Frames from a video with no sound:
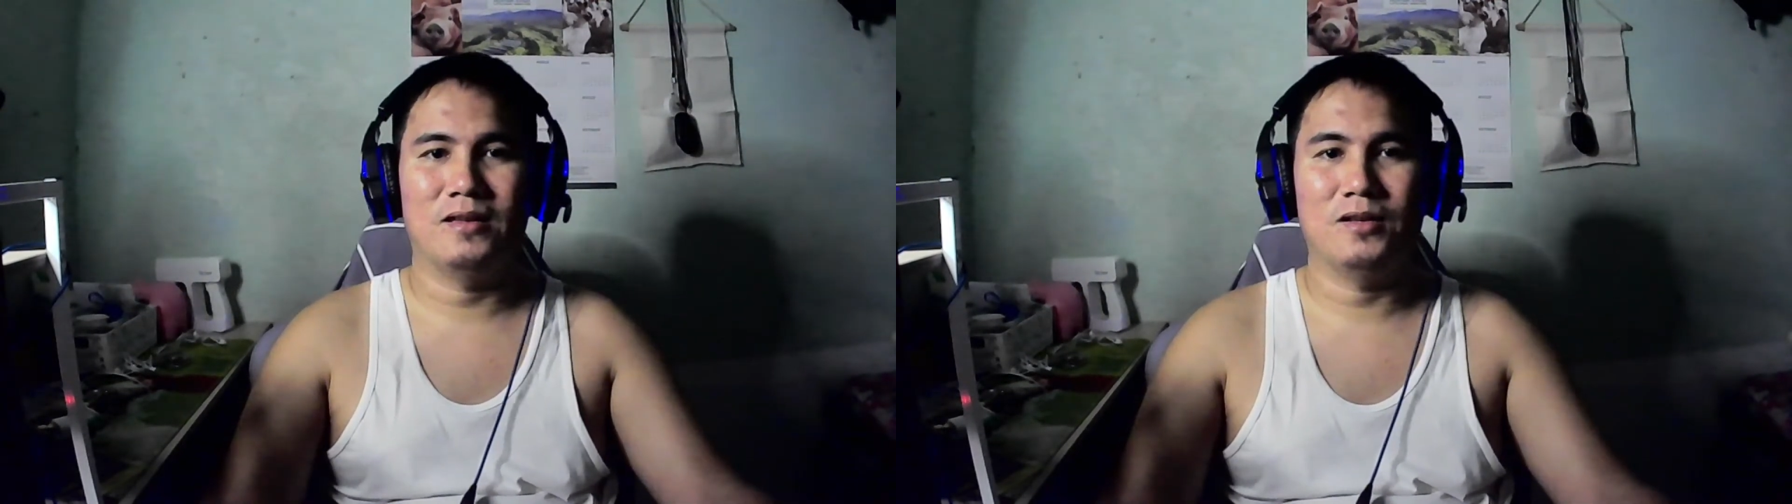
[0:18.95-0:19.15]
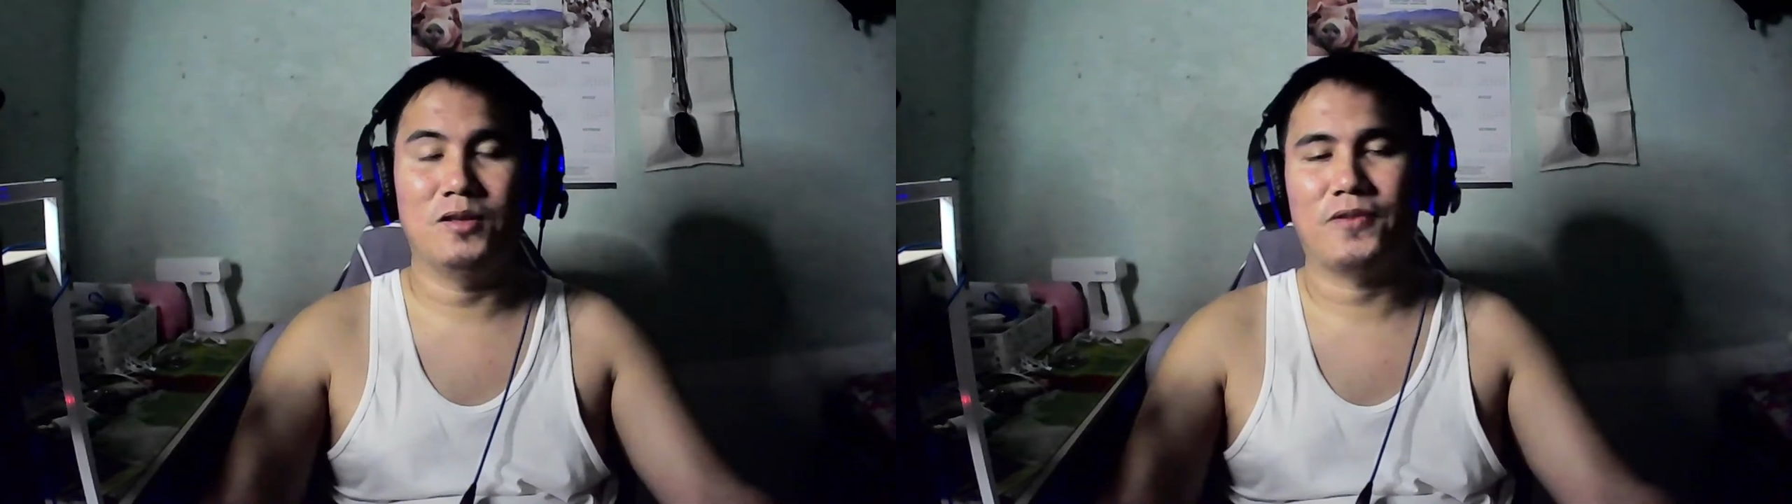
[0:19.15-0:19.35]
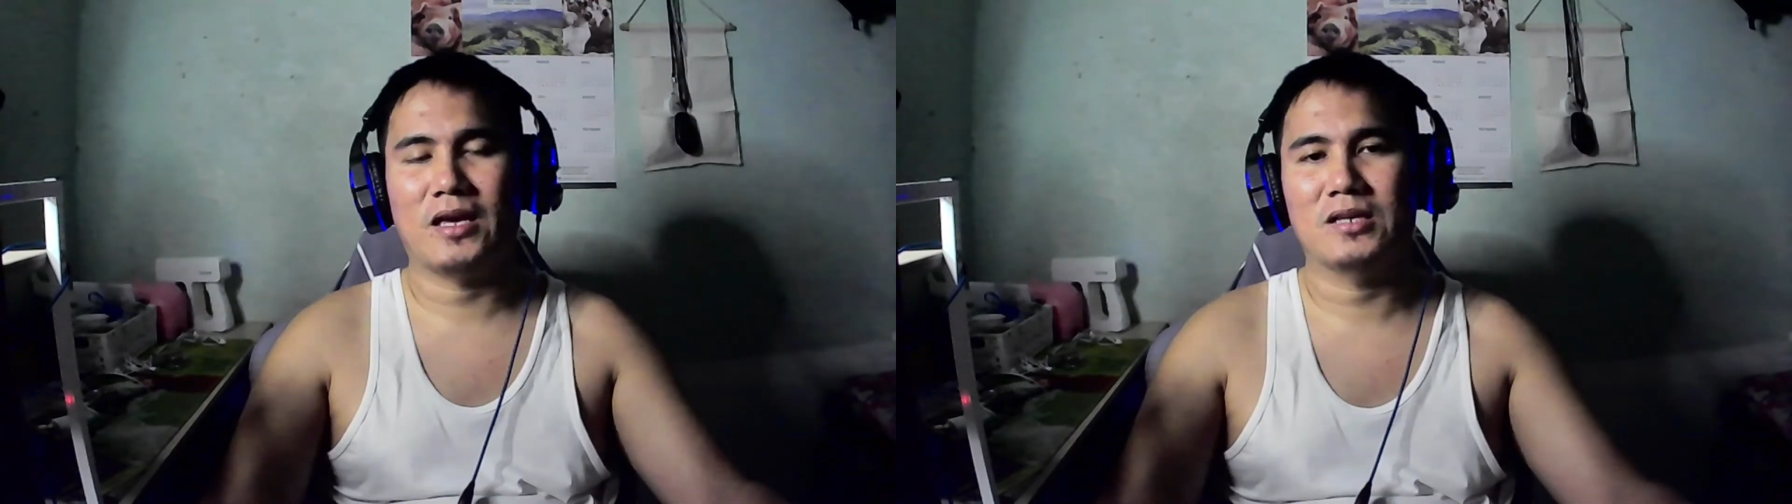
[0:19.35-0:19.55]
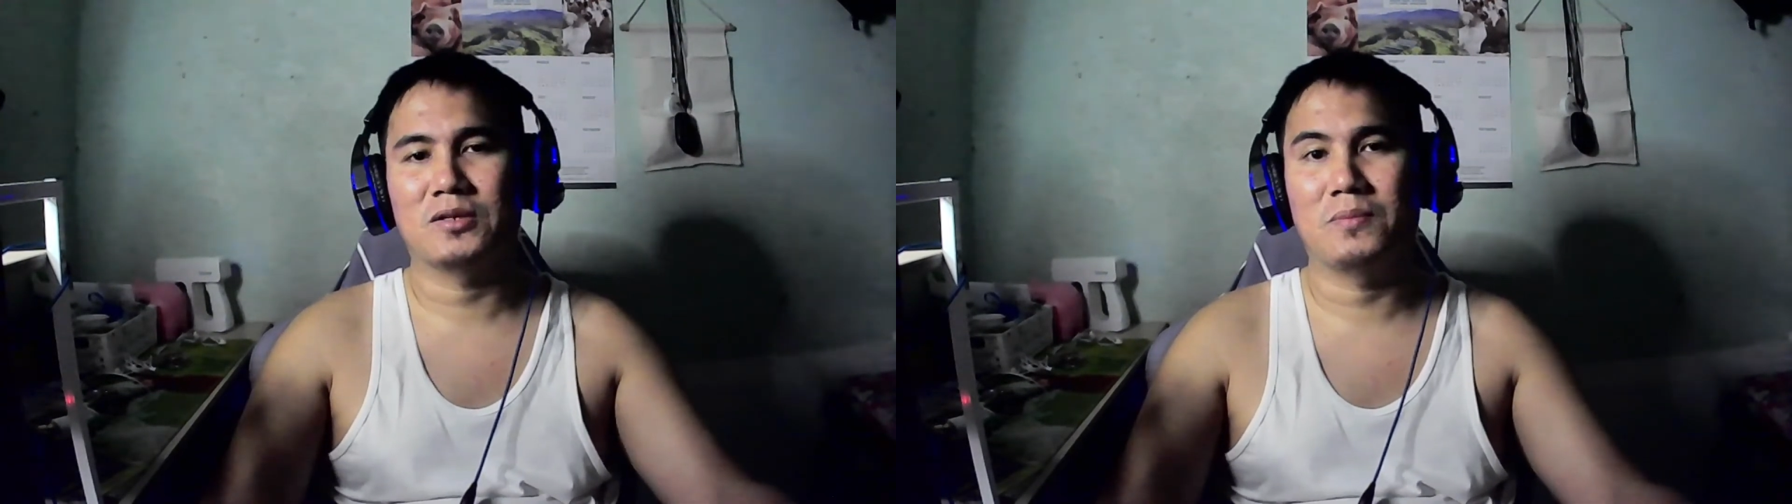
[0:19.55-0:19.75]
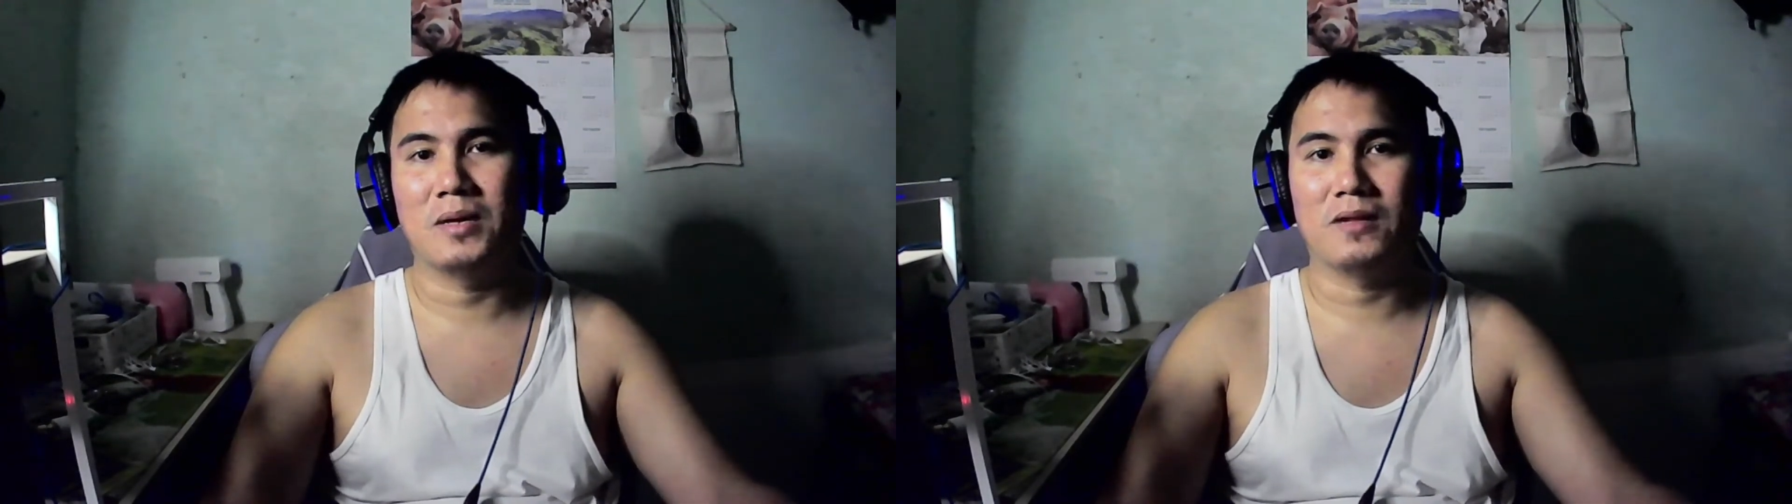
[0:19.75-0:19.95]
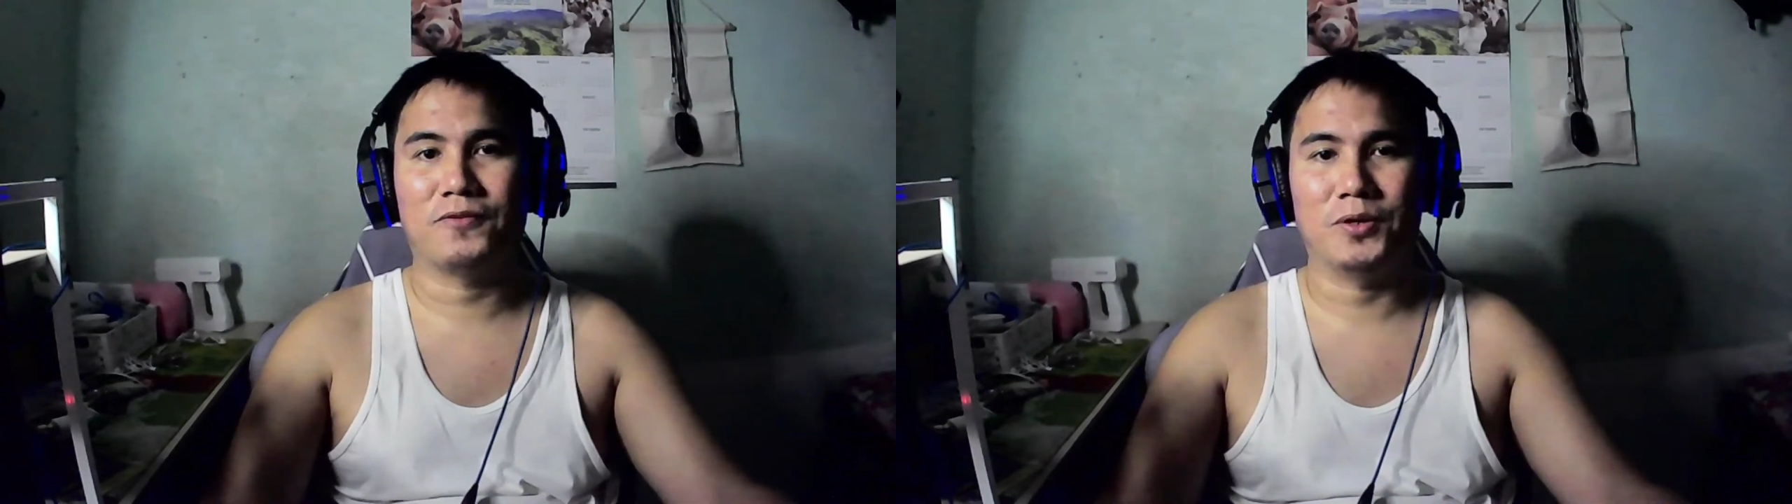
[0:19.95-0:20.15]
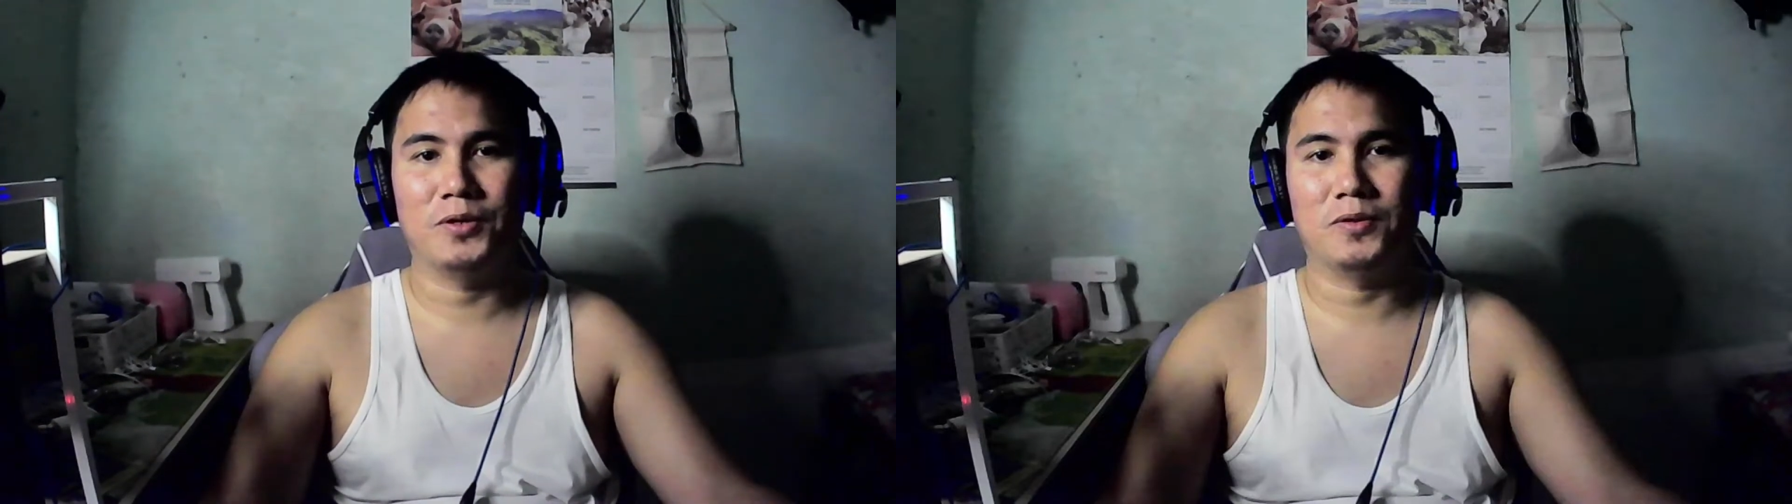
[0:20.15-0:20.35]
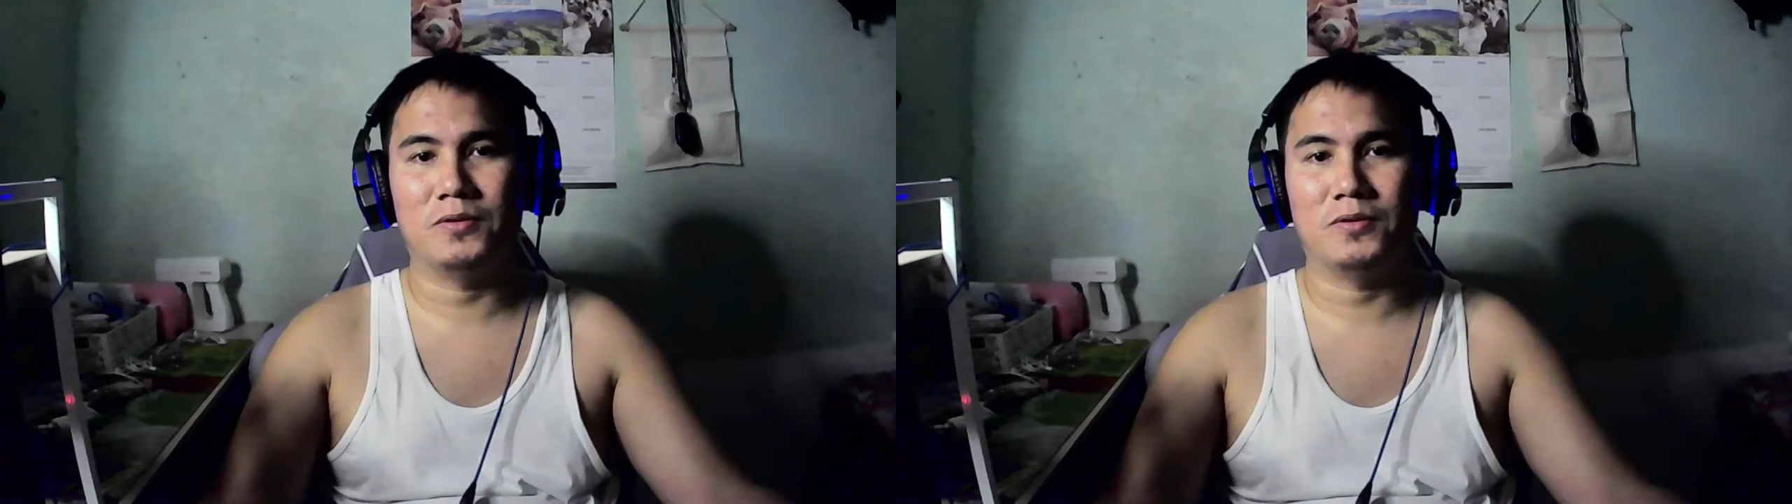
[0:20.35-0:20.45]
notification bell for you